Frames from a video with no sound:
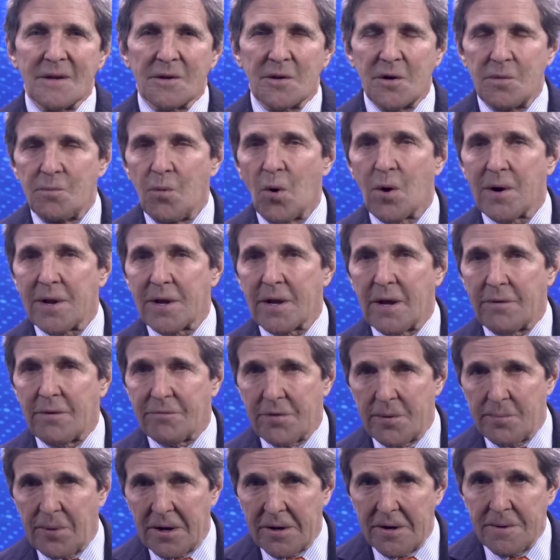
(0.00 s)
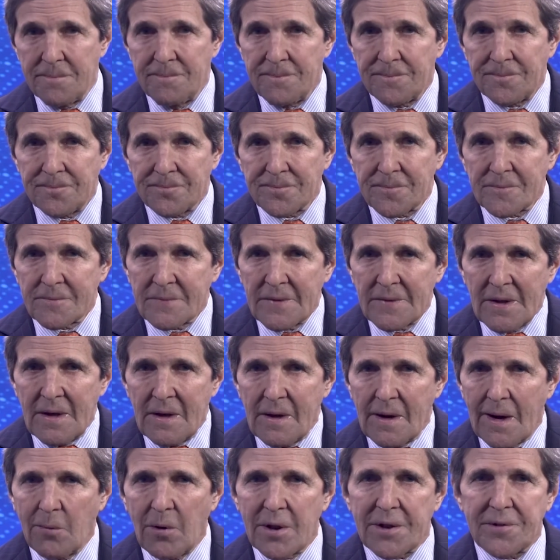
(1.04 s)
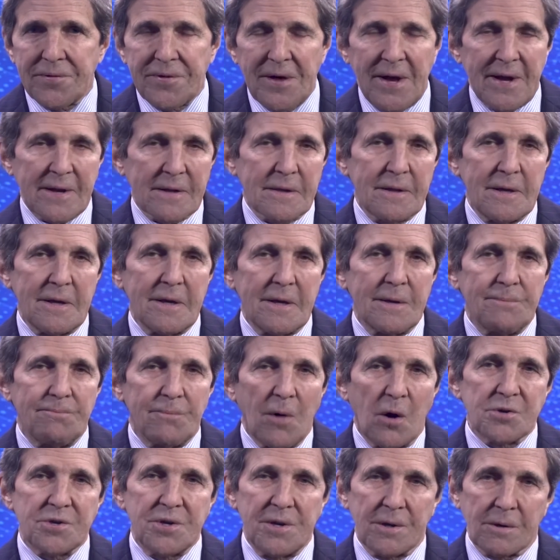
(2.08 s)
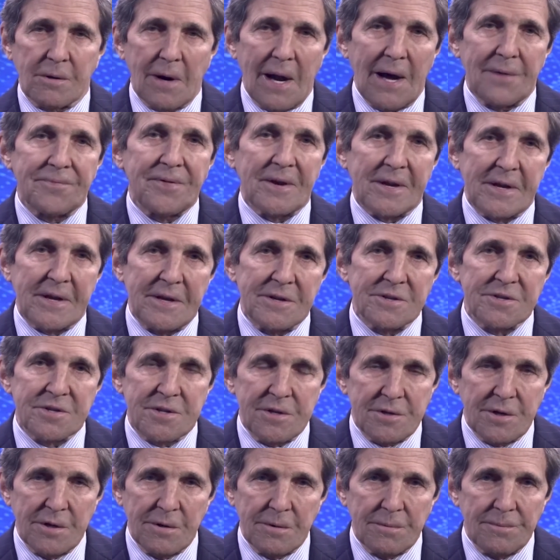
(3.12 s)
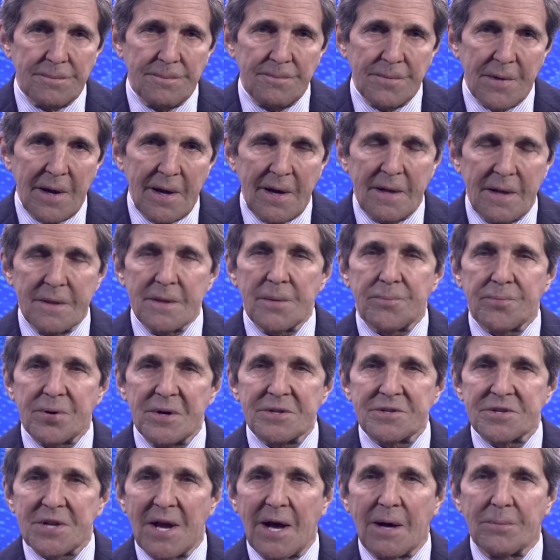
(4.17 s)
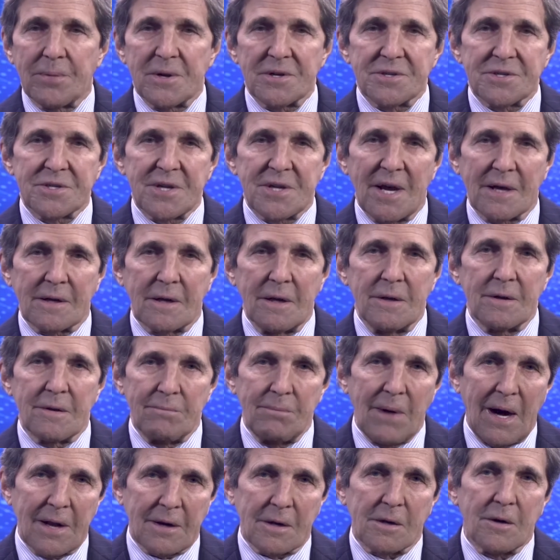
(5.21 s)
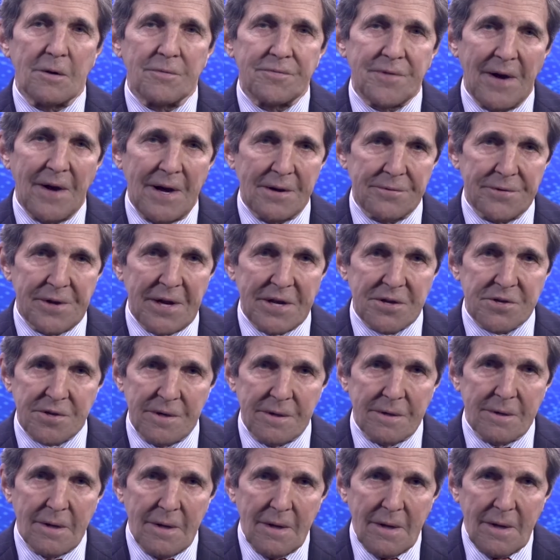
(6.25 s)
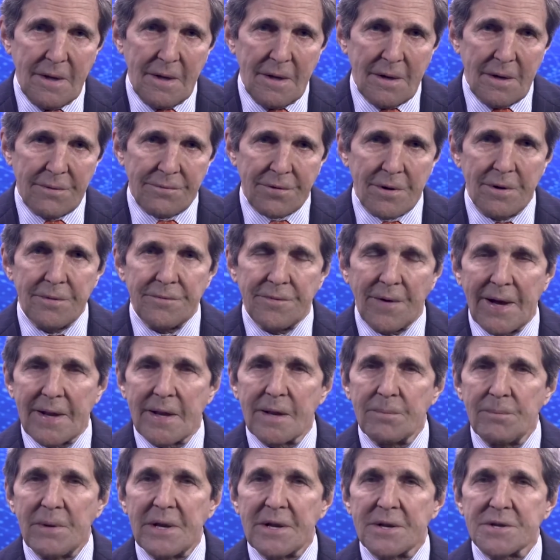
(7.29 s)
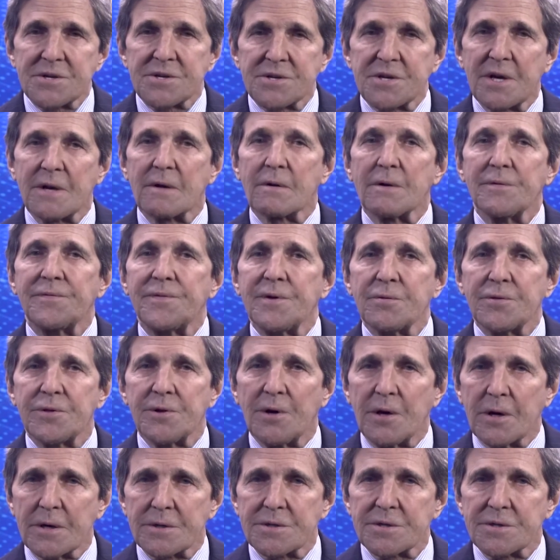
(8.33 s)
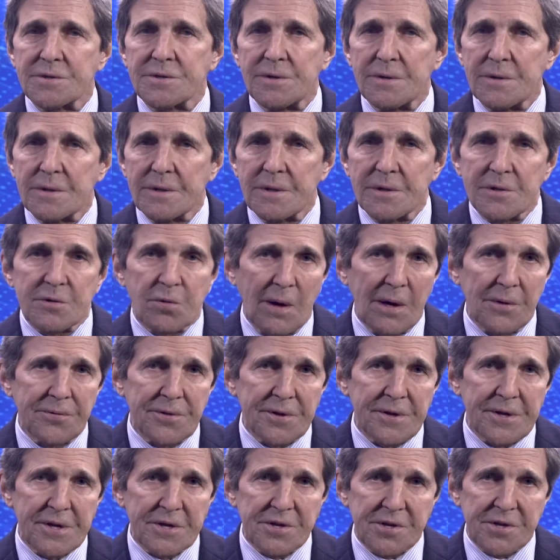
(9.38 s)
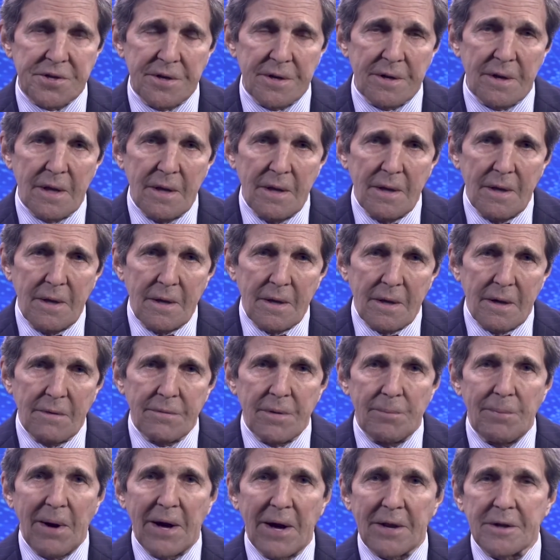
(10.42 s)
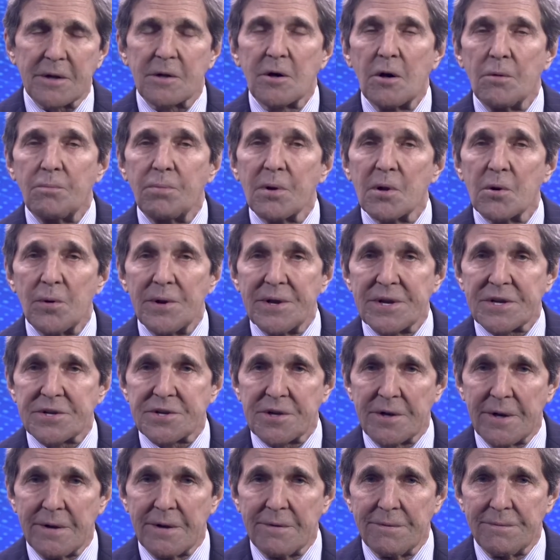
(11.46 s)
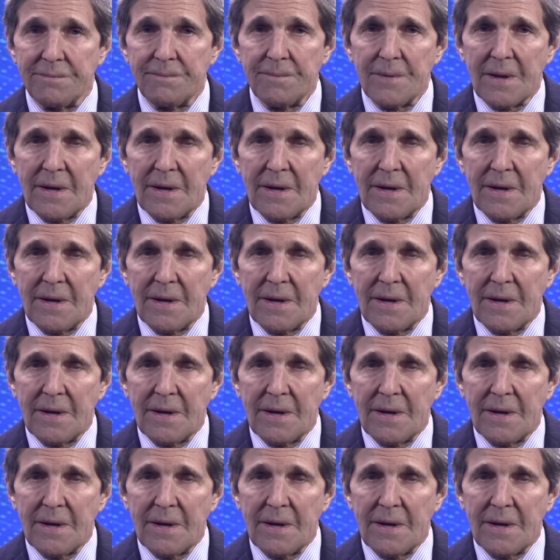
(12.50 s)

Good morning, everybody. I want to thank the Oceanographic Institute and the Prince Albert II of Monaco Foundation for inviting me to share a few thoughts during the 12th edition of the Monaco Blue Initiative.